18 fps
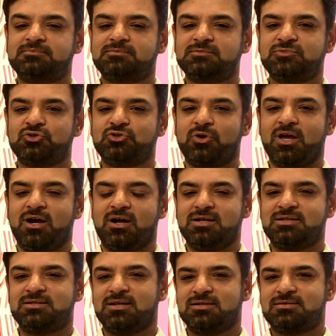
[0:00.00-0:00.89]
So
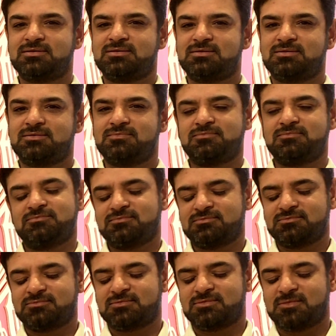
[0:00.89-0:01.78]
yeah, it's
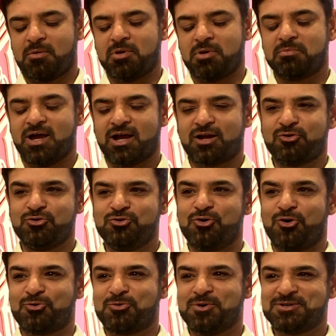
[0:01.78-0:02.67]
coming back to
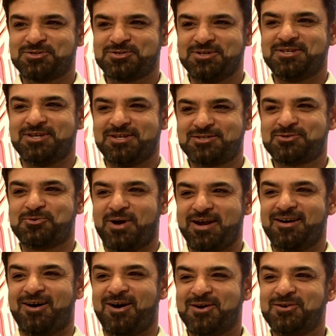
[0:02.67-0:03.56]
your question. It's
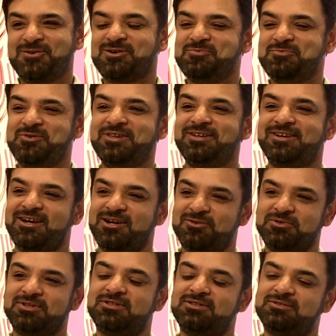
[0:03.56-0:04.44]
quite hard to communicate with